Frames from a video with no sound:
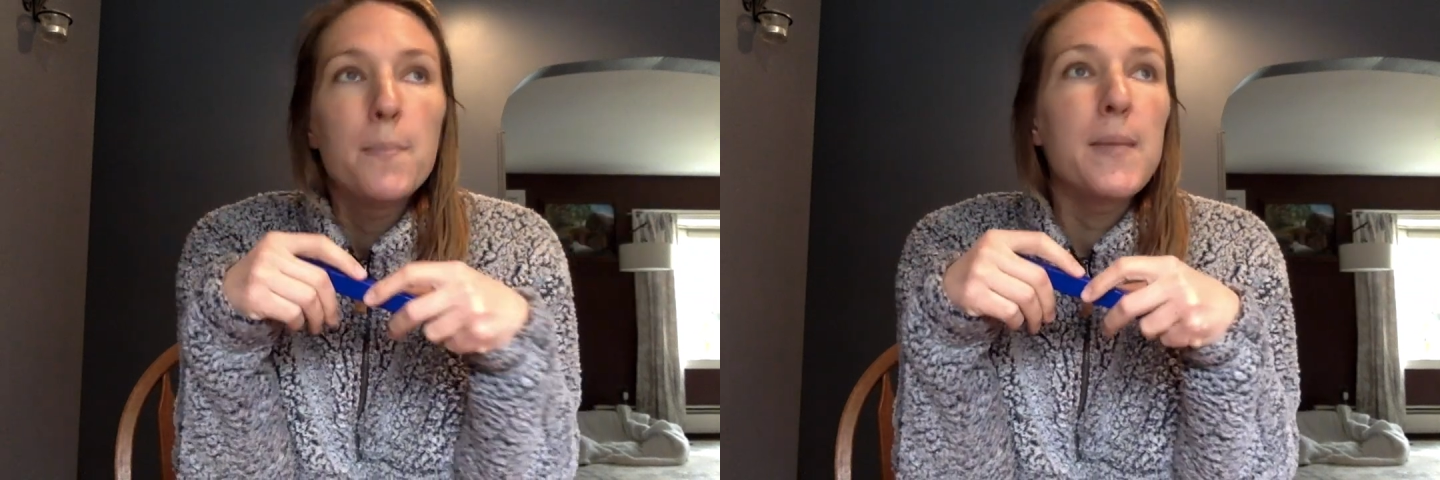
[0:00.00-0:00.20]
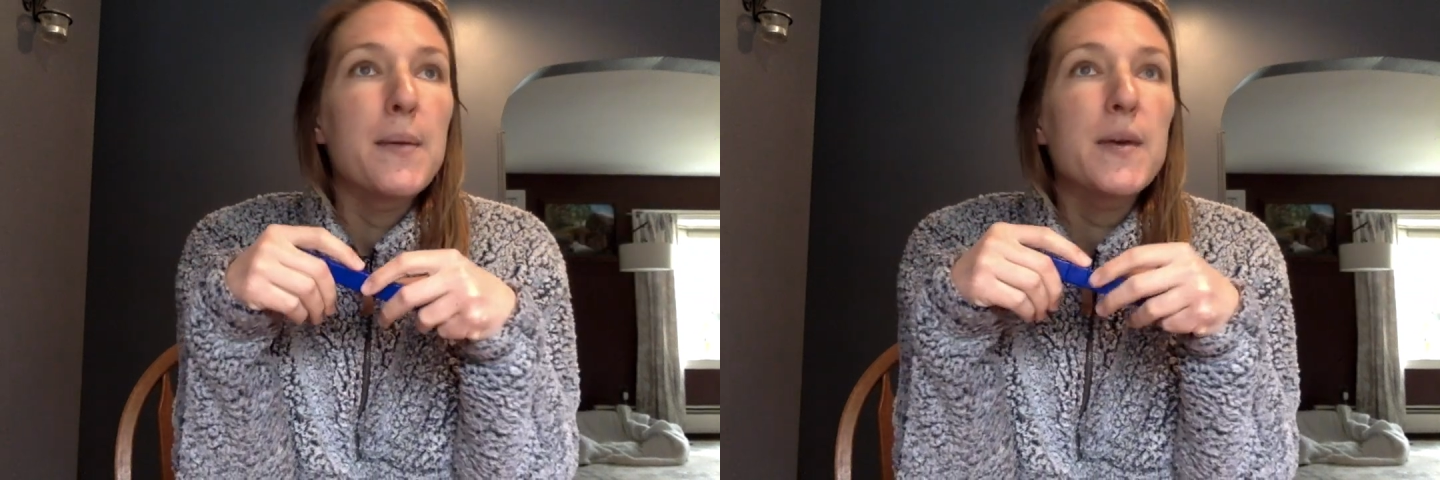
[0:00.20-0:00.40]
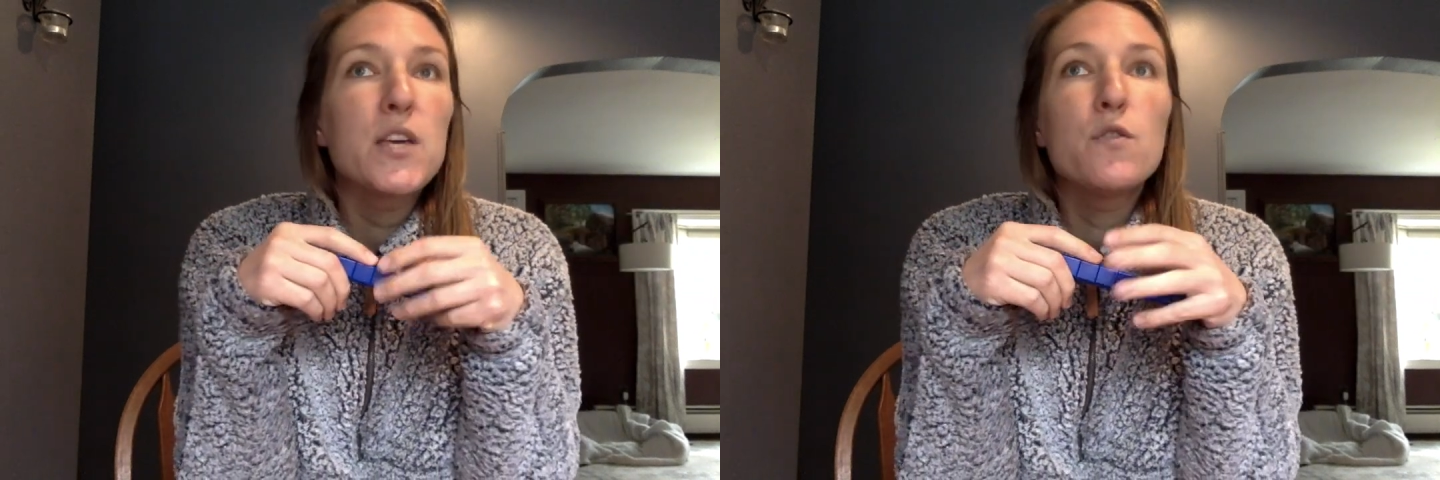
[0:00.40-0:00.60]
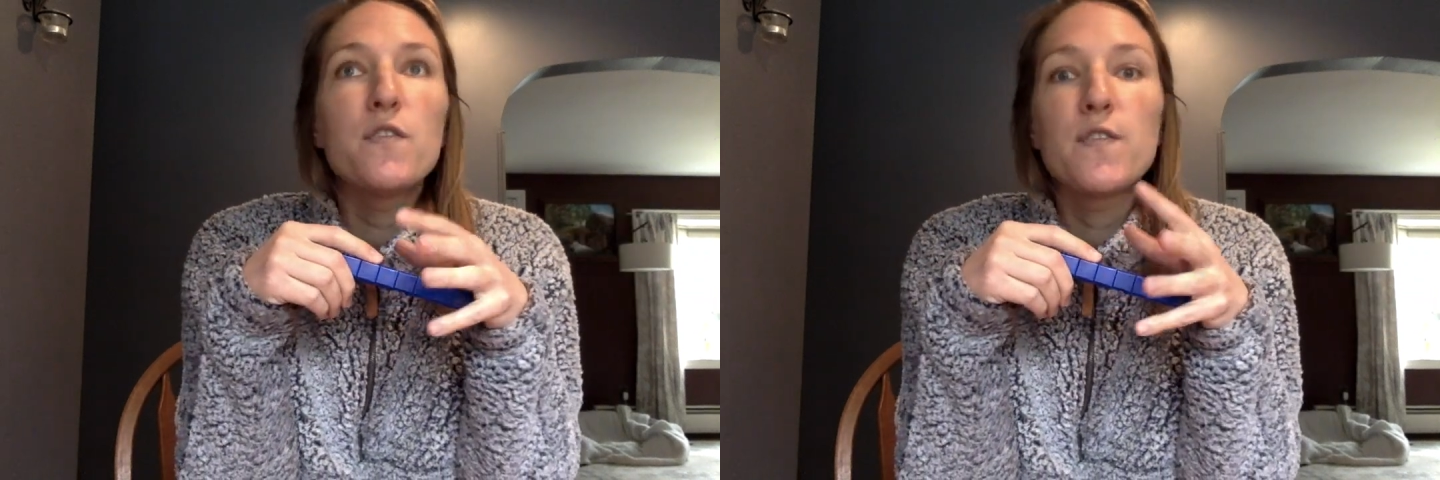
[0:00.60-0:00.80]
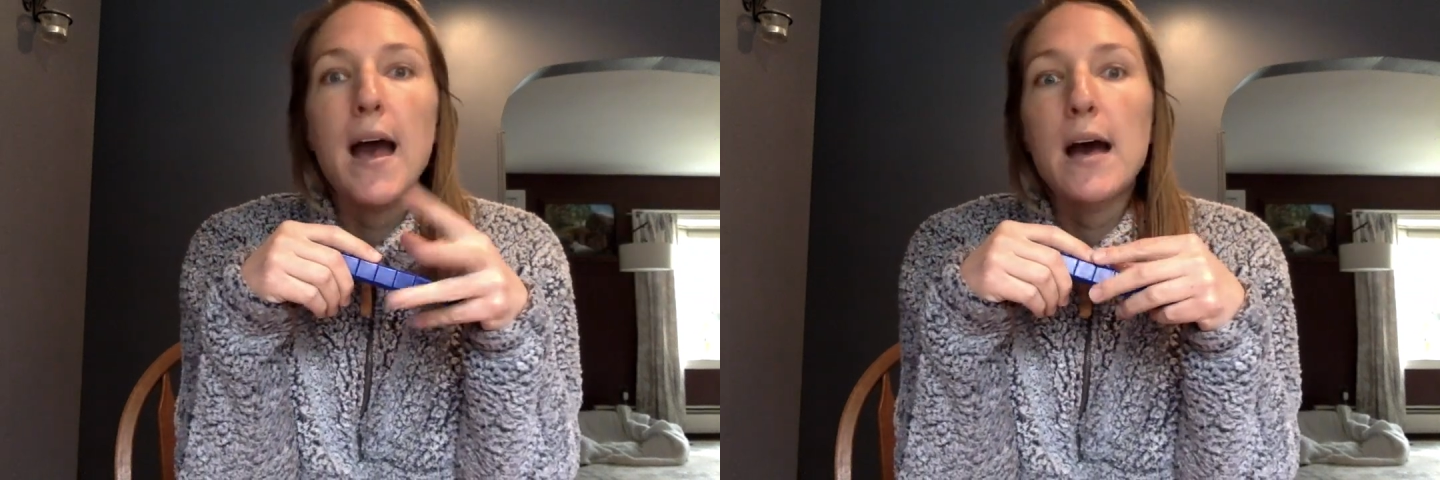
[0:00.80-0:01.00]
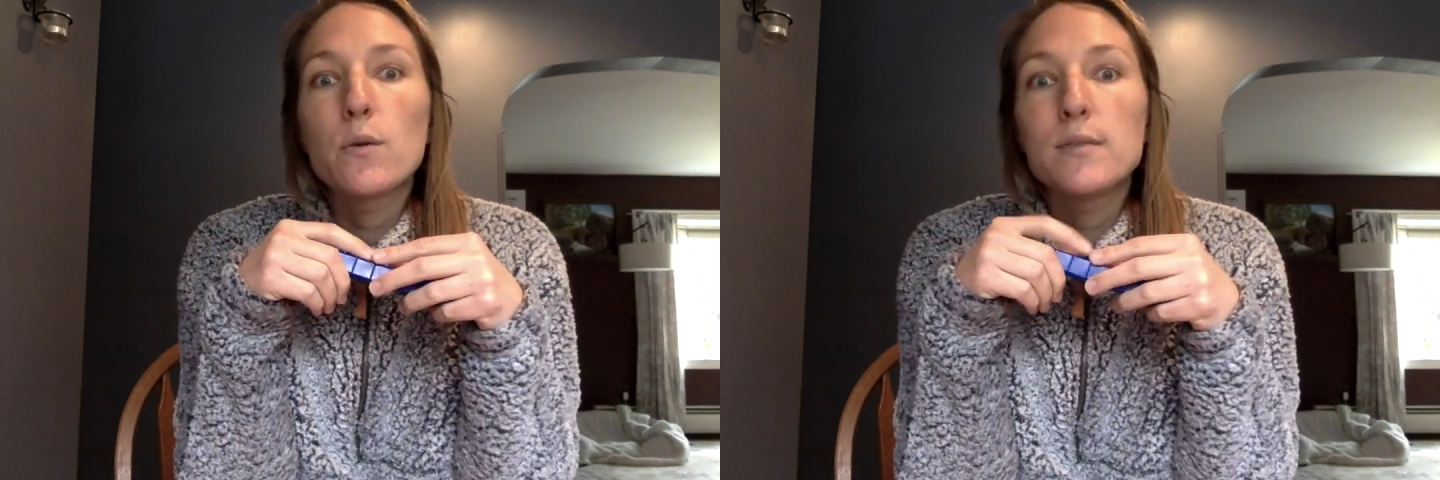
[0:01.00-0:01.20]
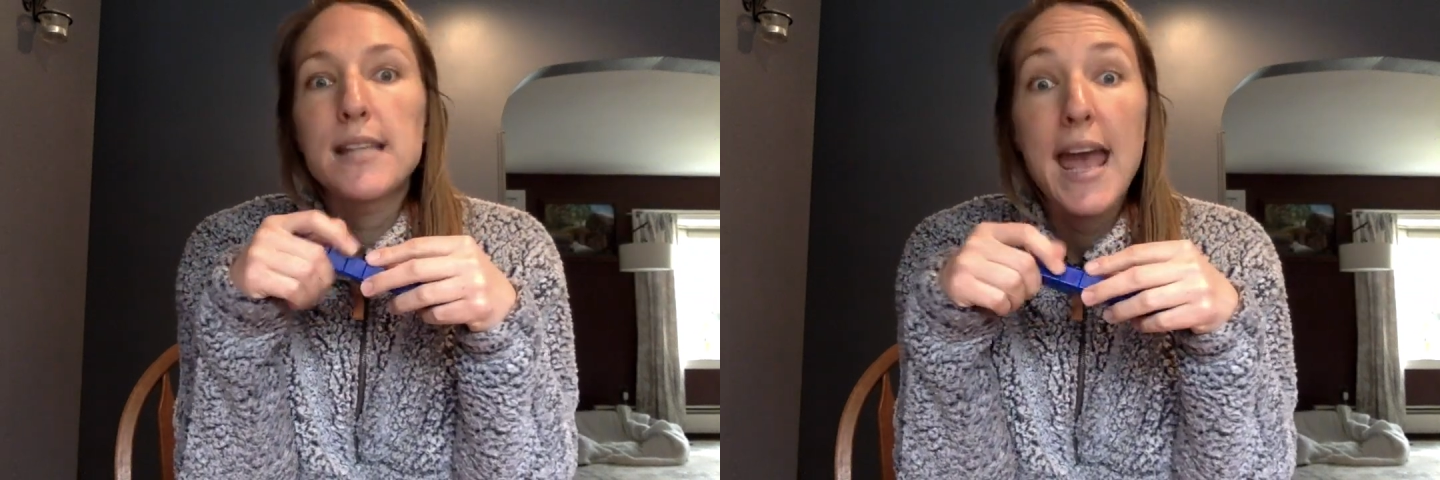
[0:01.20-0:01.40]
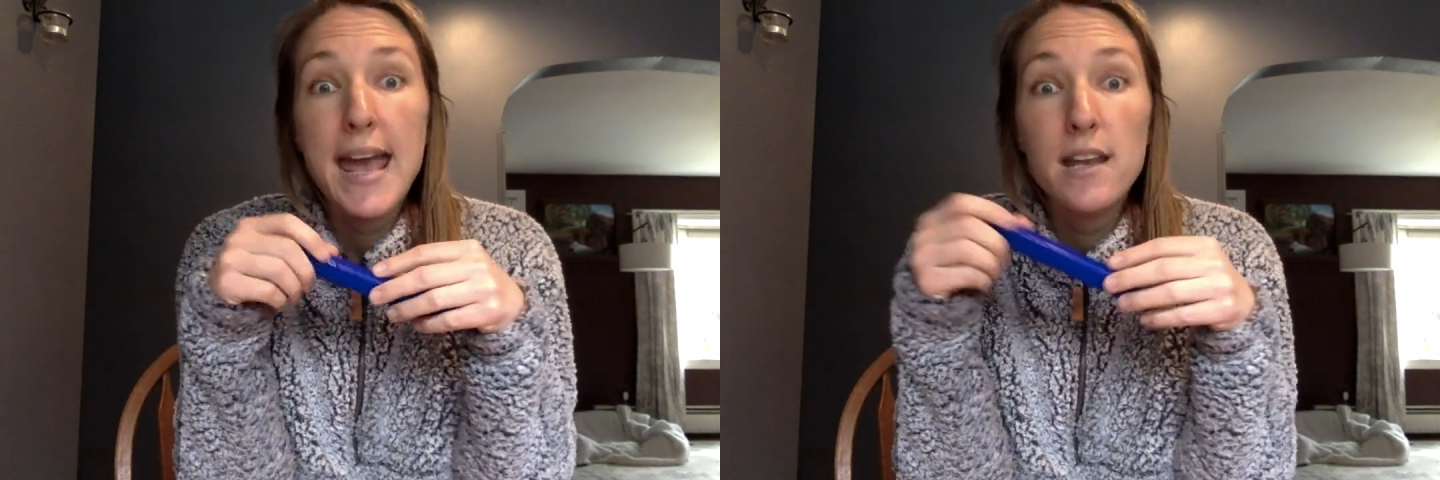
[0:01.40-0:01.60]
Maybe you found
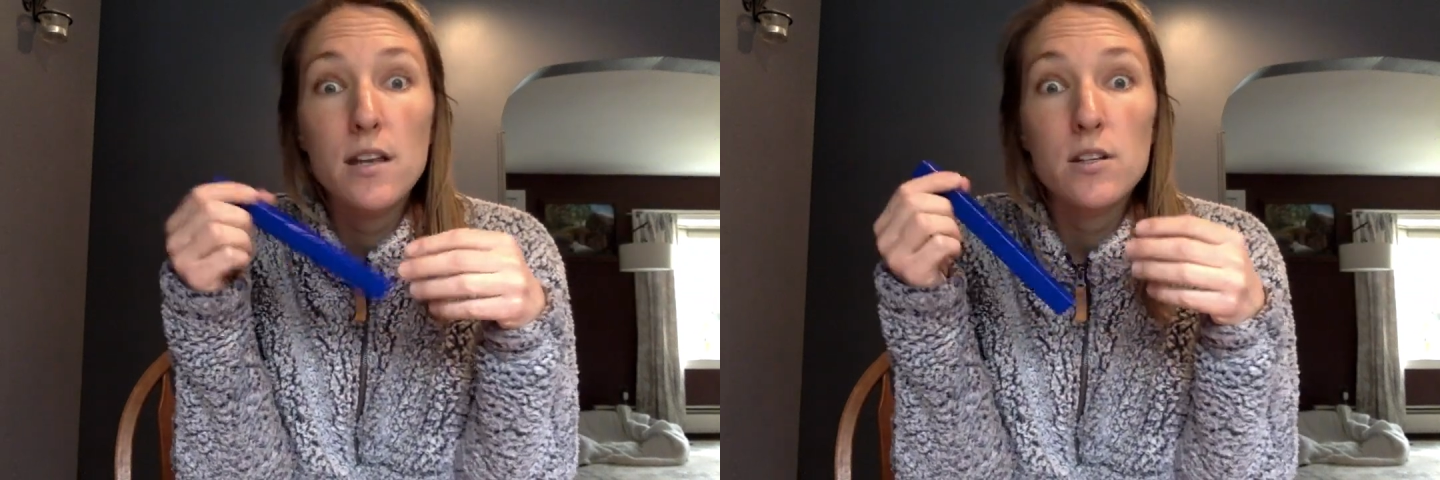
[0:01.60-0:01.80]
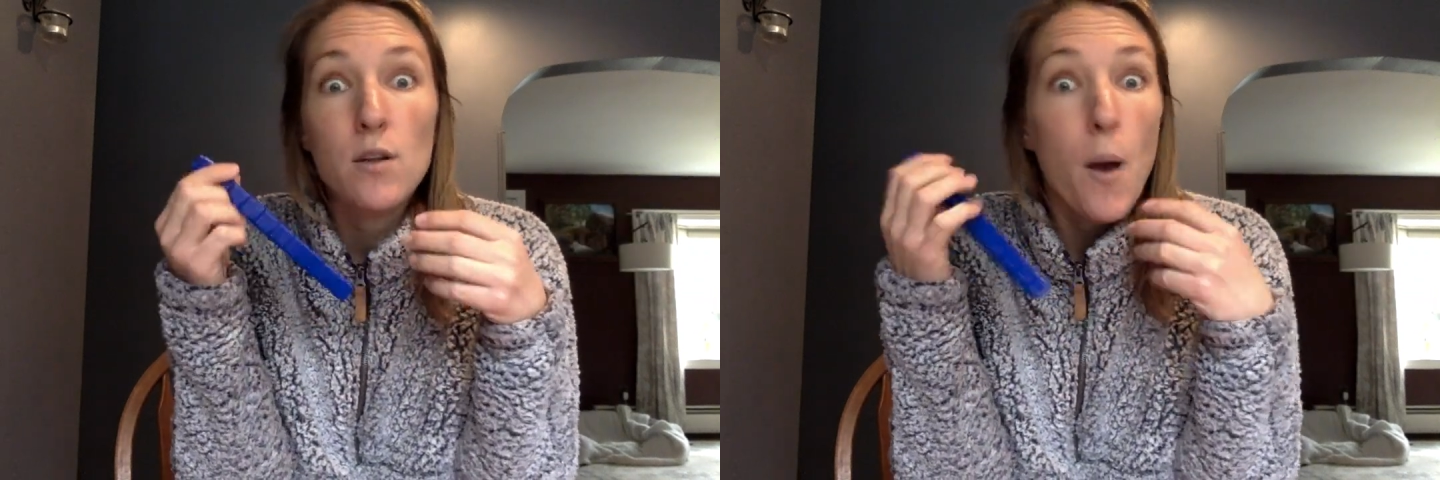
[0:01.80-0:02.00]
10